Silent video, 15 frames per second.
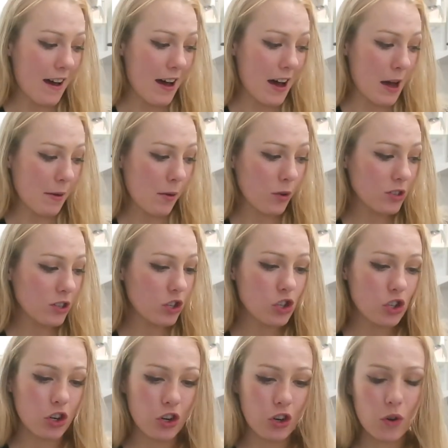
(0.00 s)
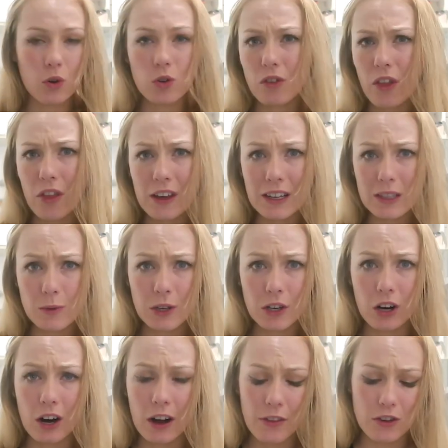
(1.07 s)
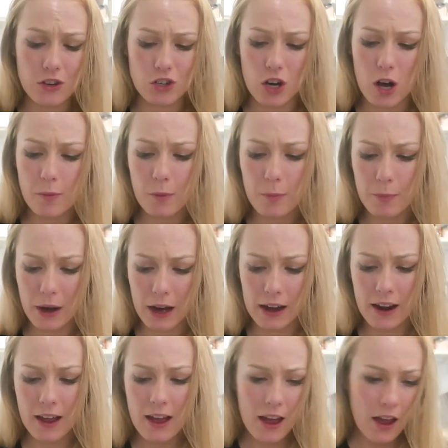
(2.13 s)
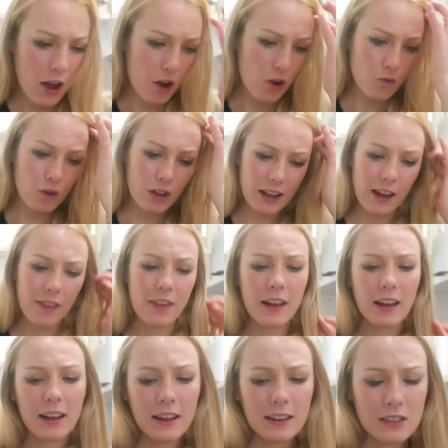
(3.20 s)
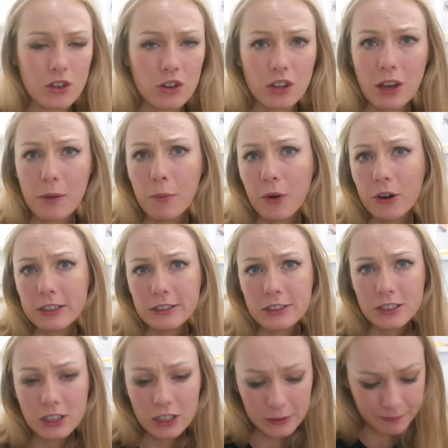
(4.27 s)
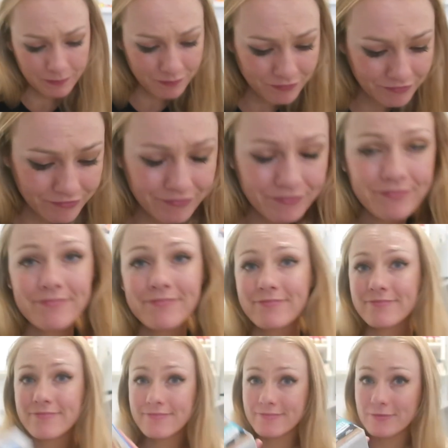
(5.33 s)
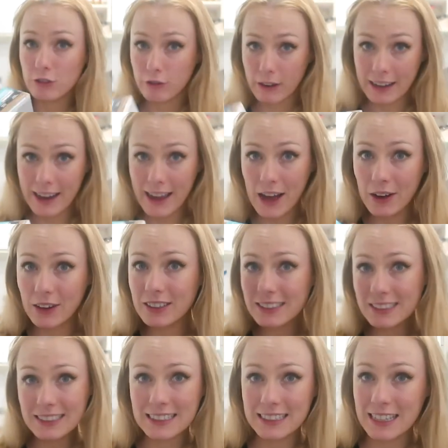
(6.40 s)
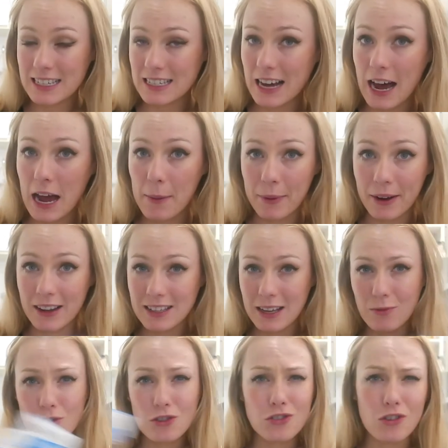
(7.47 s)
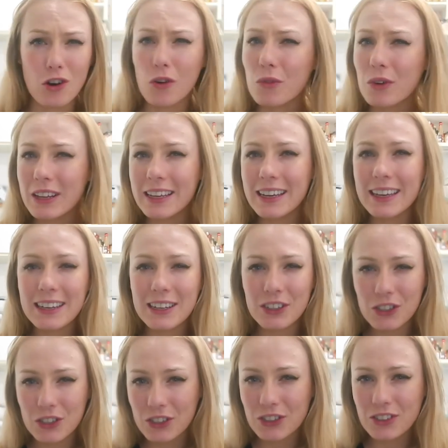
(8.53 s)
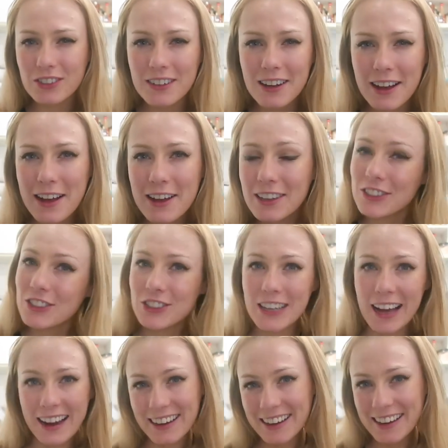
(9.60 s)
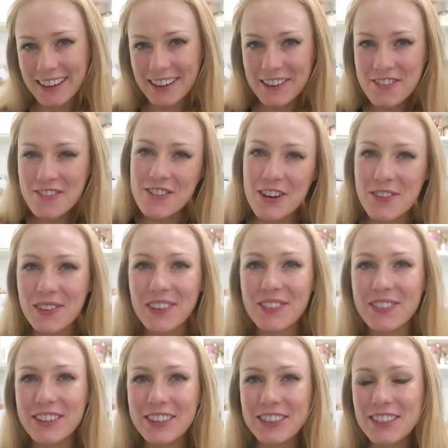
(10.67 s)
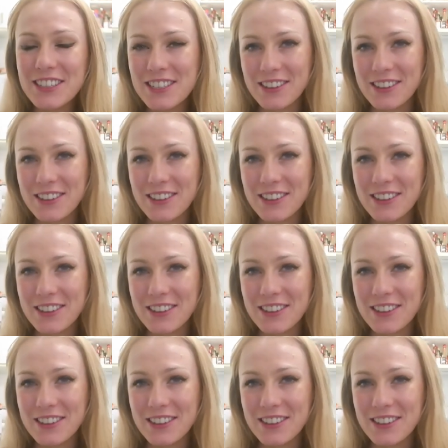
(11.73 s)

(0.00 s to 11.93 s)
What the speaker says: I was gonna show you all of the things we got at the shop, but really I think it's only important right now to see the dye, because I'm just not really in a huge chatty filming mood.